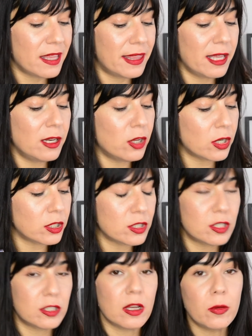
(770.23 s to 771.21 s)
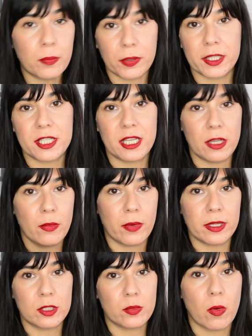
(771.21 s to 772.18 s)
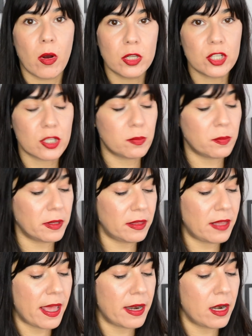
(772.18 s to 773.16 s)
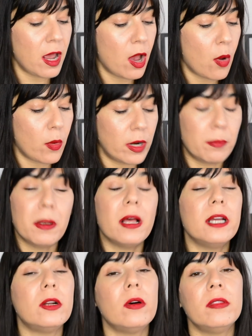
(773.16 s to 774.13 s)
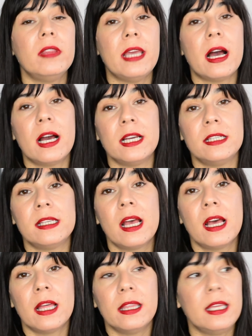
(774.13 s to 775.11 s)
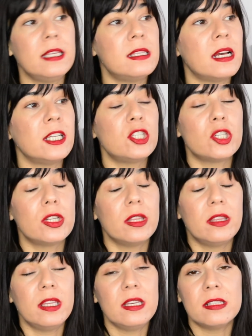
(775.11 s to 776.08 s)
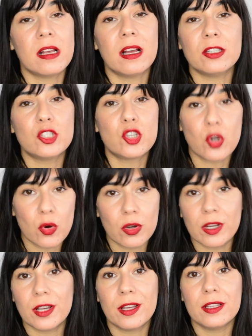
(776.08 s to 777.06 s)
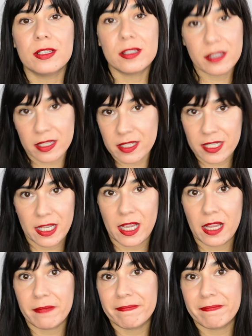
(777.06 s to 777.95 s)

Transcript: They look so pretty when swatched, but then when applied on the eyes, these are these are chalk city.